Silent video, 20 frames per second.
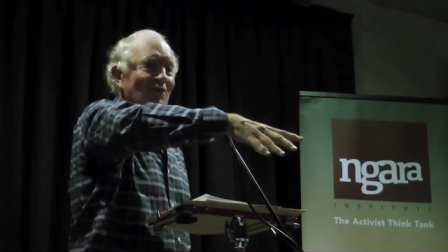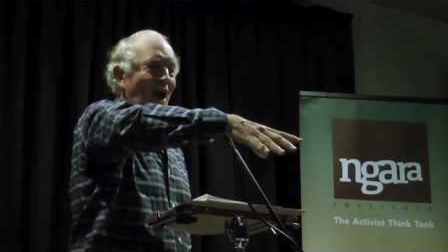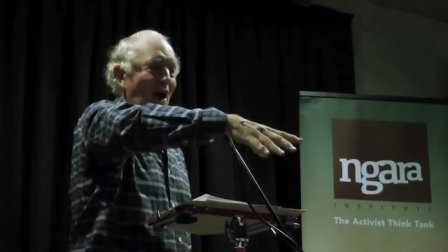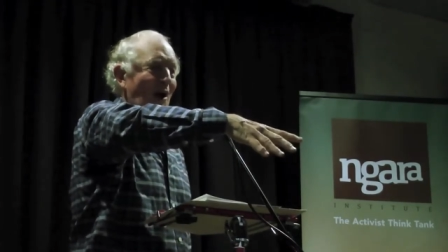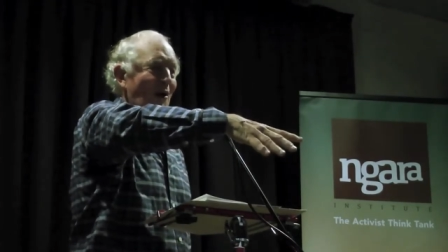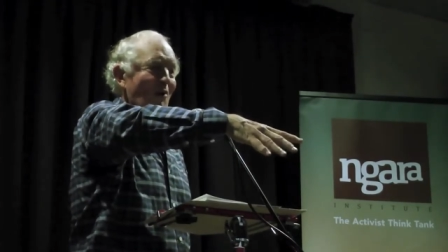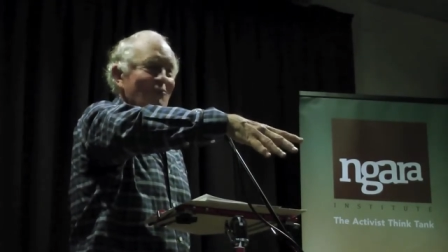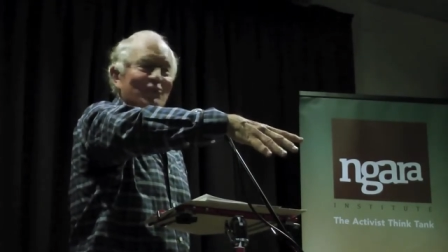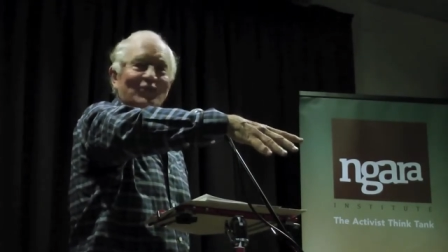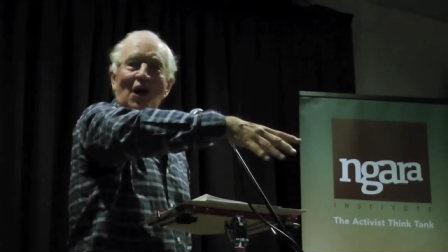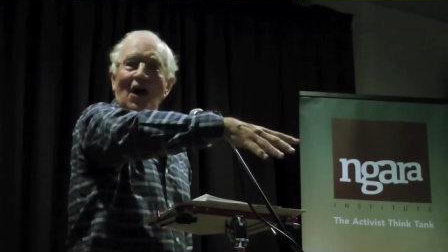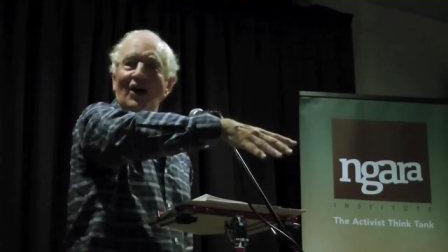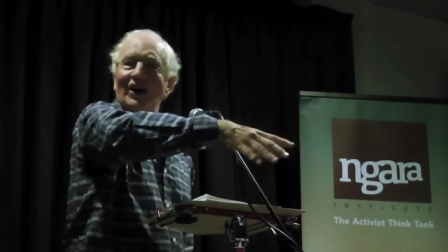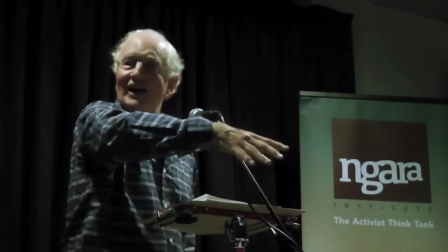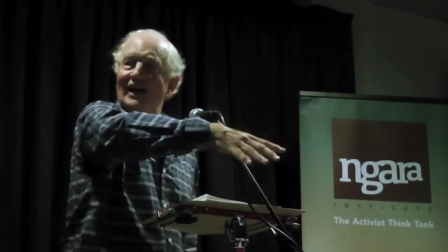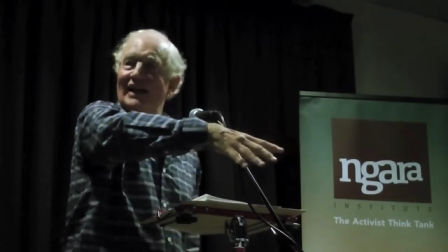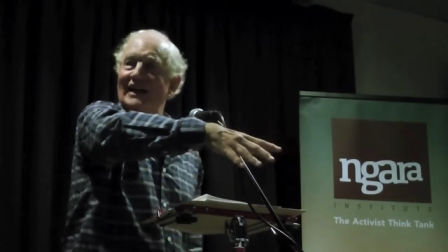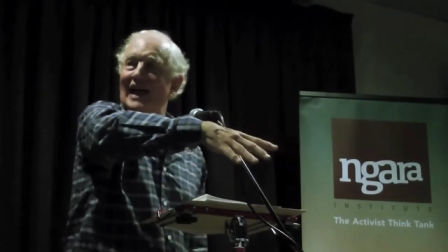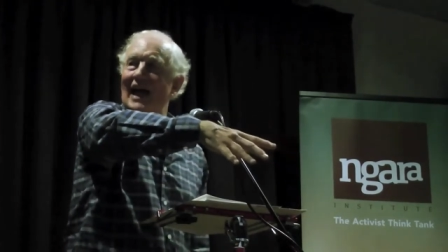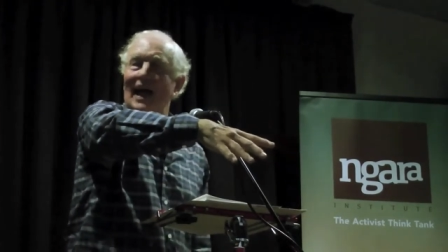row have
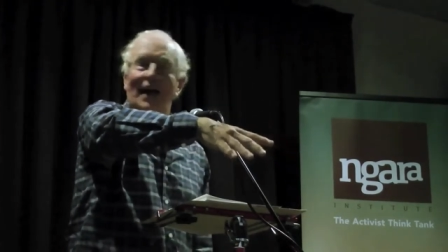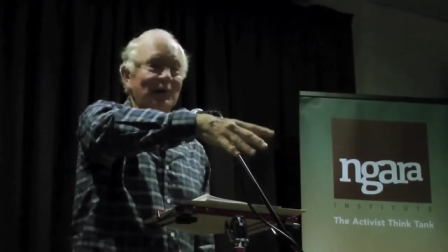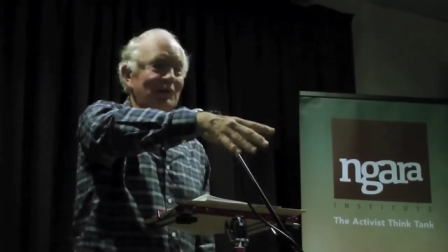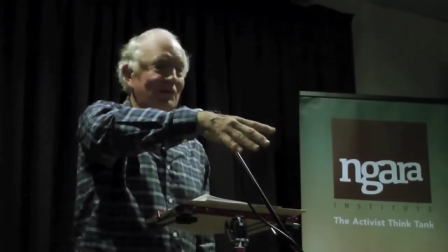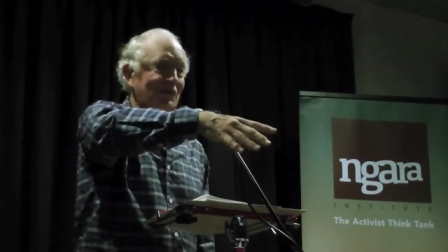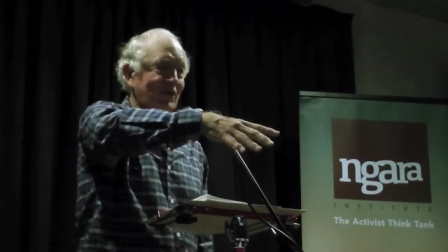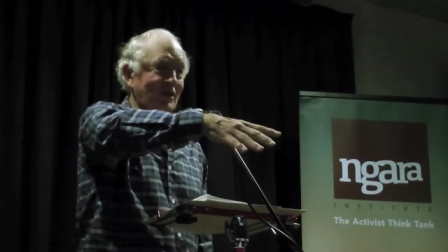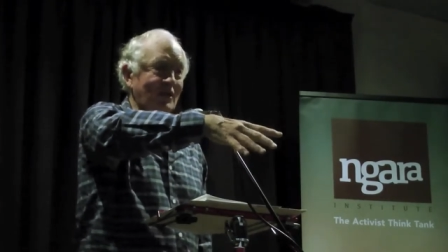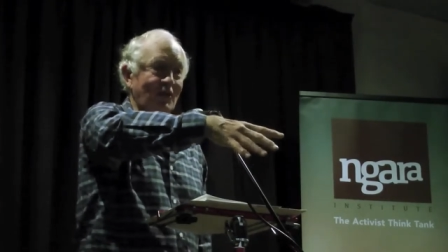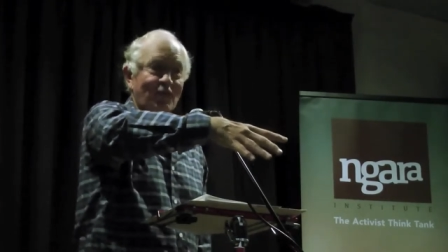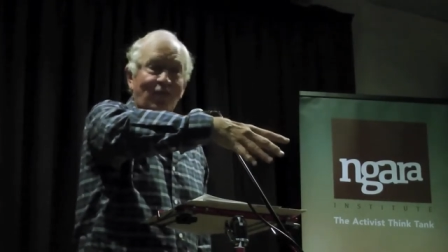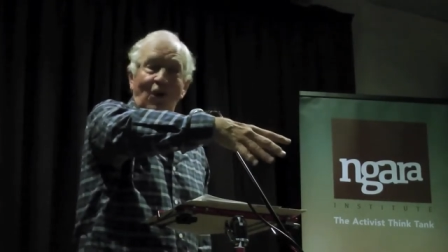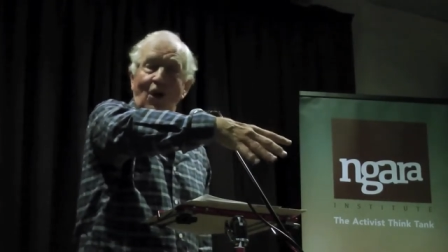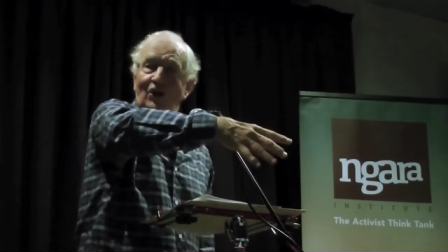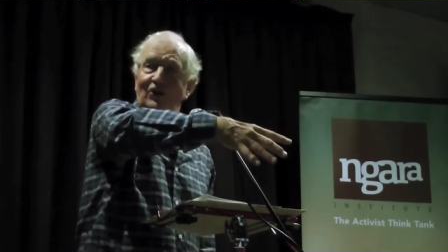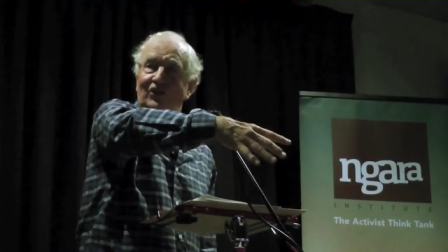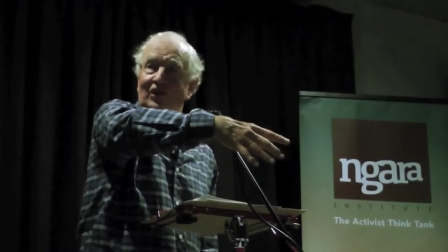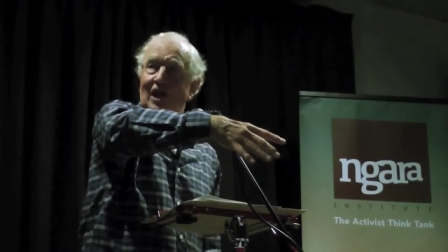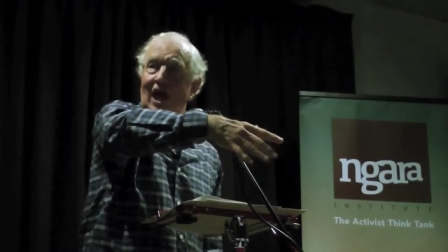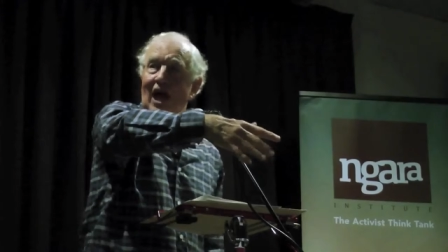got accounts in the Virgin